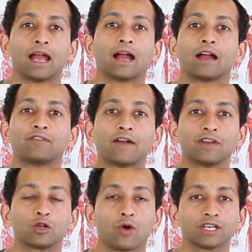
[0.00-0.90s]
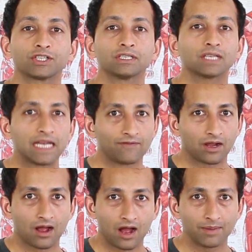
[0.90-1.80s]
If you have any questions, leave
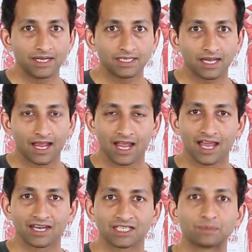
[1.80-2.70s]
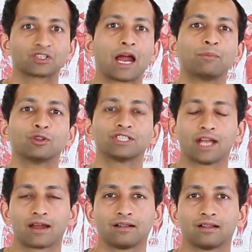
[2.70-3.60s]
a comment and subscribe to the
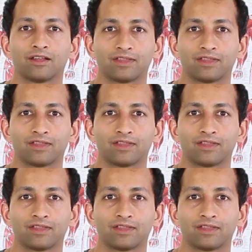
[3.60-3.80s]
channel.